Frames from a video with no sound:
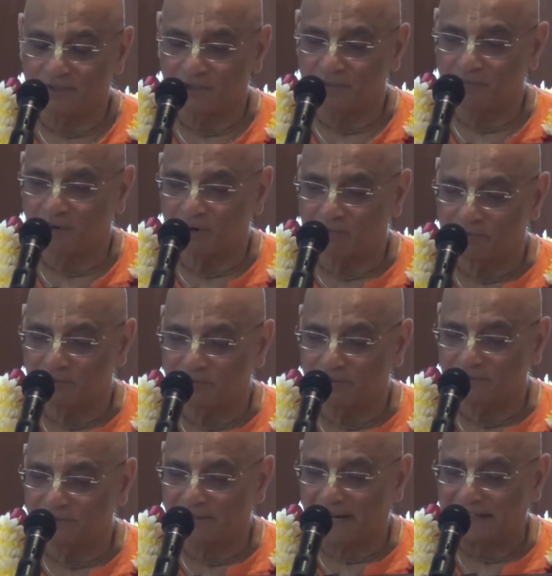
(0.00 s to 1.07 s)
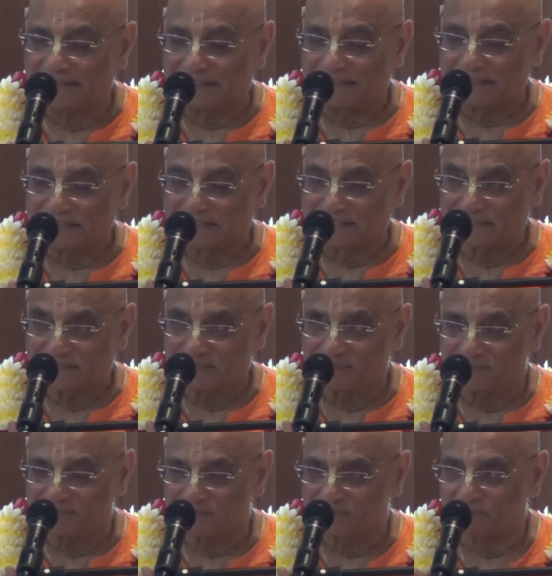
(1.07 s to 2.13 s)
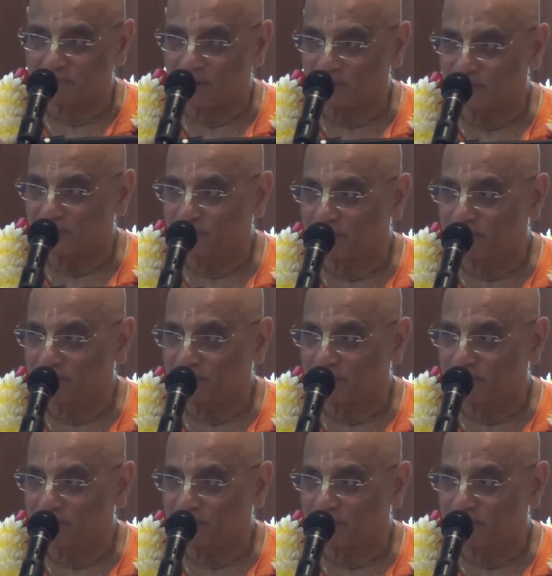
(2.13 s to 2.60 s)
Mahaprabhu's identity was about to